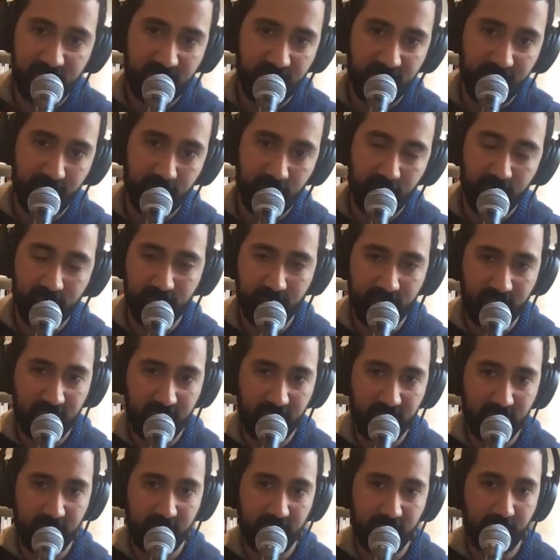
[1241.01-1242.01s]
They've also
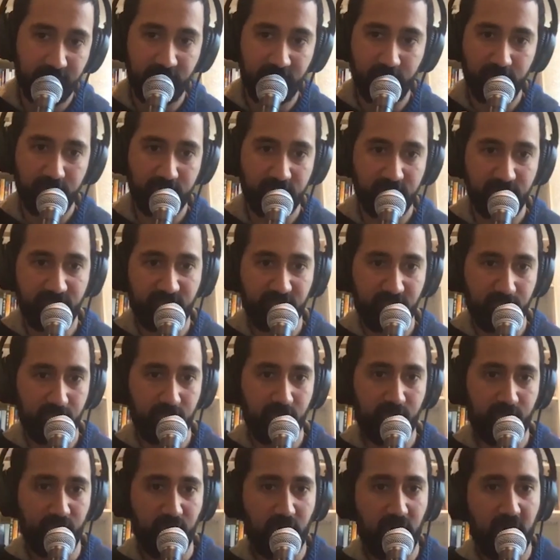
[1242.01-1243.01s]
taken influences from
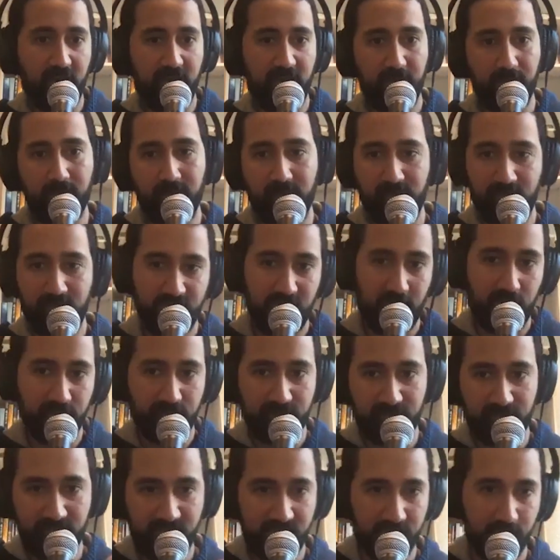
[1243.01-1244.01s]
grime and sound
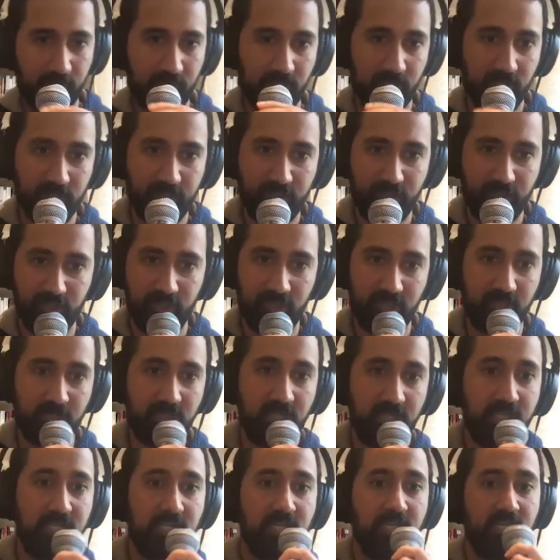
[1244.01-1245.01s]
system culture,
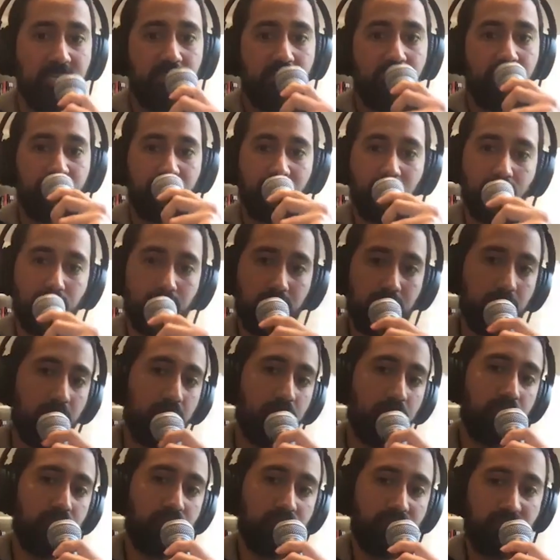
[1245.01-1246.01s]
from
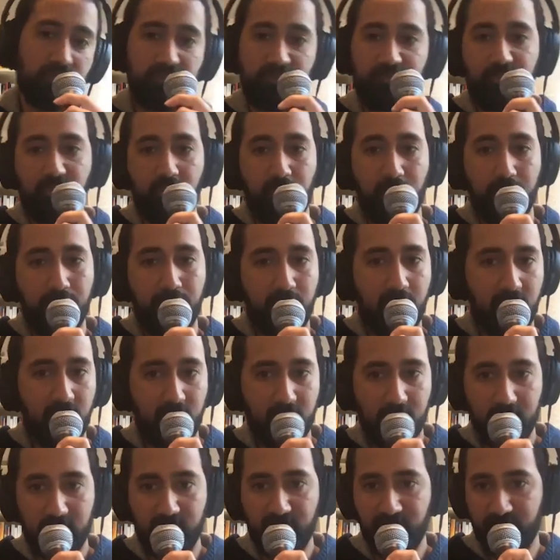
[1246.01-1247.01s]
blues, from
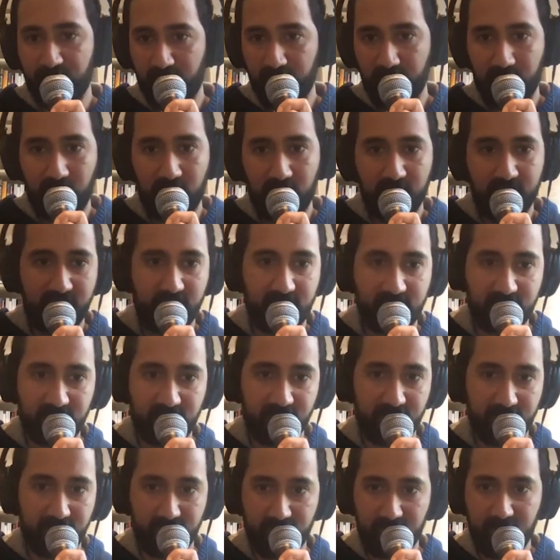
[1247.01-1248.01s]
punk, from all these
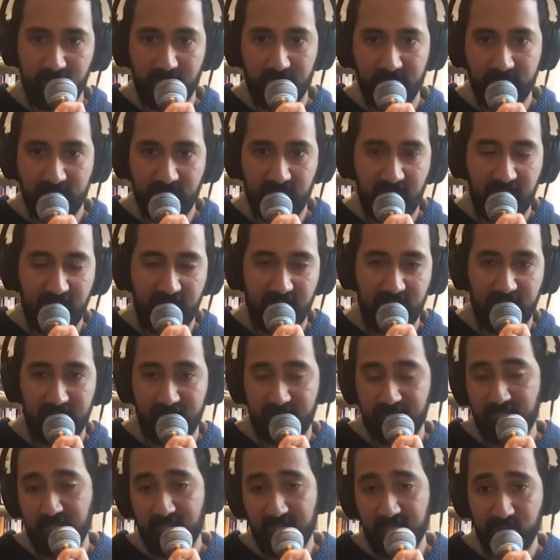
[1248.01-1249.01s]
other things. And
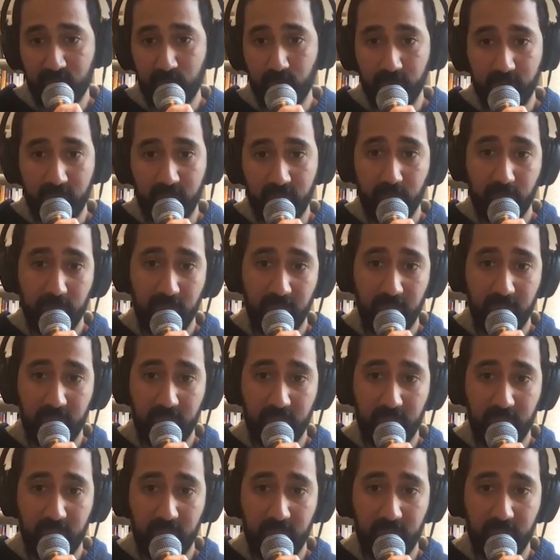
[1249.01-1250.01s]
like, that's what they're making
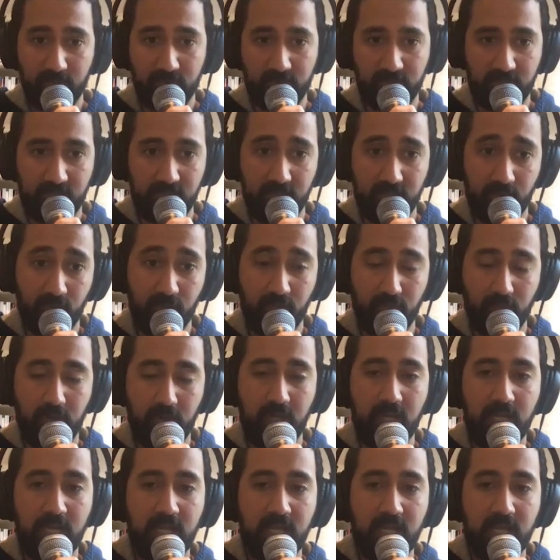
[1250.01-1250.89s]
their music their own.